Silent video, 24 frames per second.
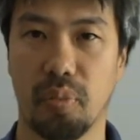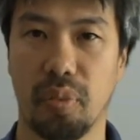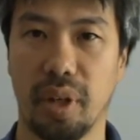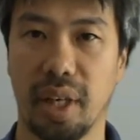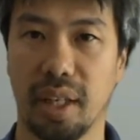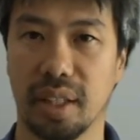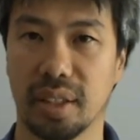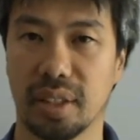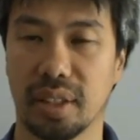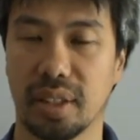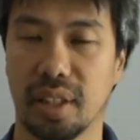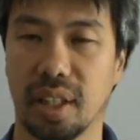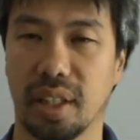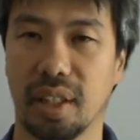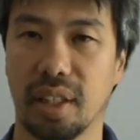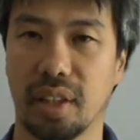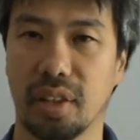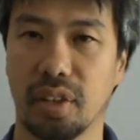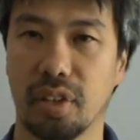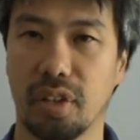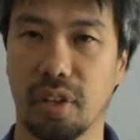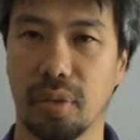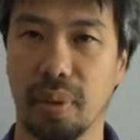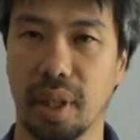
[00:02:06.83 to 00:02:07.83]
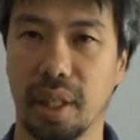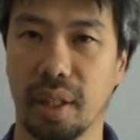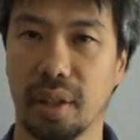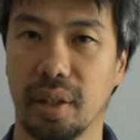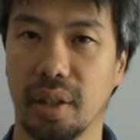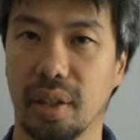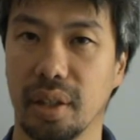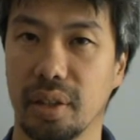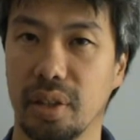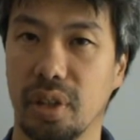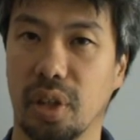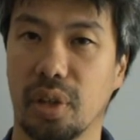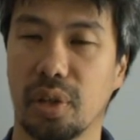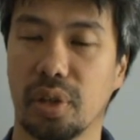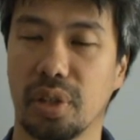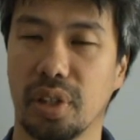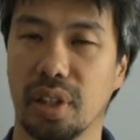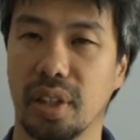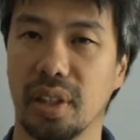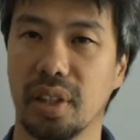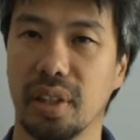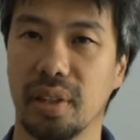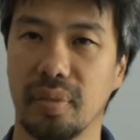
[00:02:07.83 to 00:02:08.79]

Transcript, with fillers: yeah, studying to be a, a doctor.